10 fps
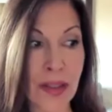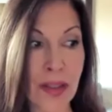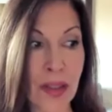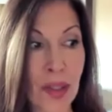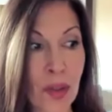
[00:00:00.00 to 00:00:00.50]

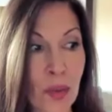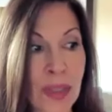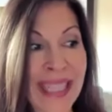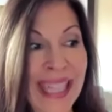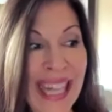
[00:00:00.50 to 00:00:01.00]
you
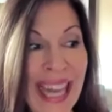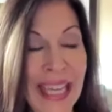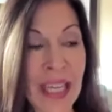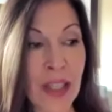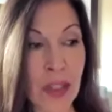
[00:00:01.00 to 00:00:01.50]
would
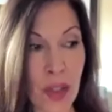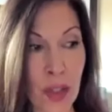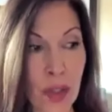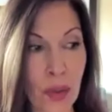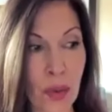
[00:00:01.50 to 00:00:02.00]
like
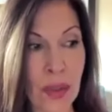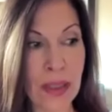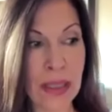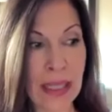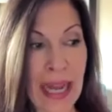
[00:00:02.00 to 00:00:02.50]
to
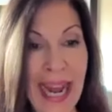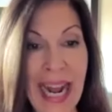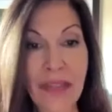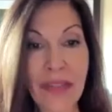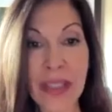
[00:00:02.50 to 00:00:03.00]

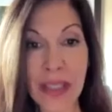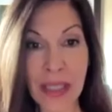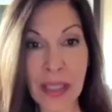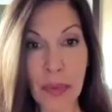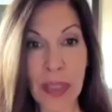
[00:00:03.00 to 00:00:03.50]
have this
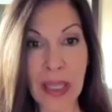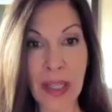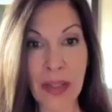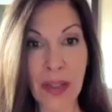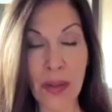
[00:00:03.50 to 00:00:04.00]
displayed
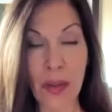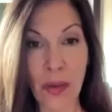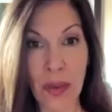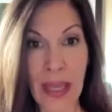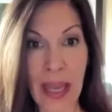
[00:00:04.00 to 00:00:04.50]
on the earth
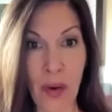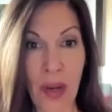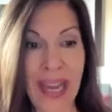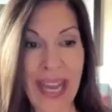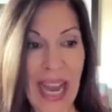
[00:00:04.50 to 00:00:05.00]
now.
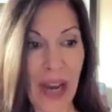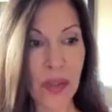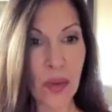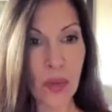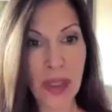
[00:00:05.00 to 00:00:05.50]
How do
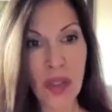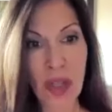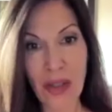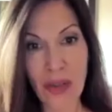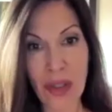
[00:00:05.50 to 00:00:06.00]
you want to
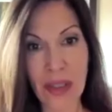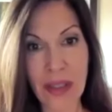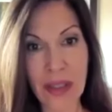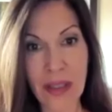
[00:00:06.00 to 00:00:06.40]
change it?